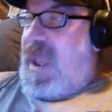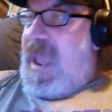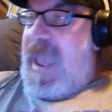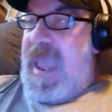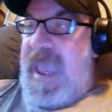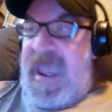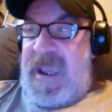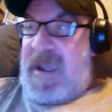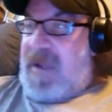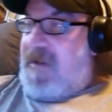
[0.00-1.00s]

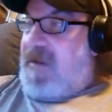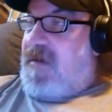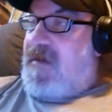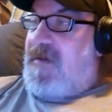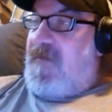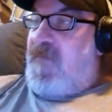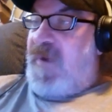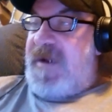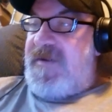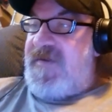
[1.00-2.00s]
And
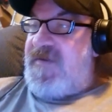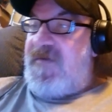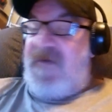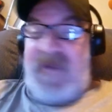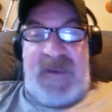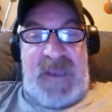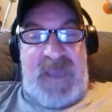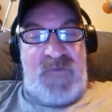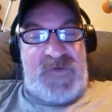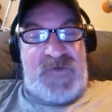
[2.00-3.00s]
Prentice, he was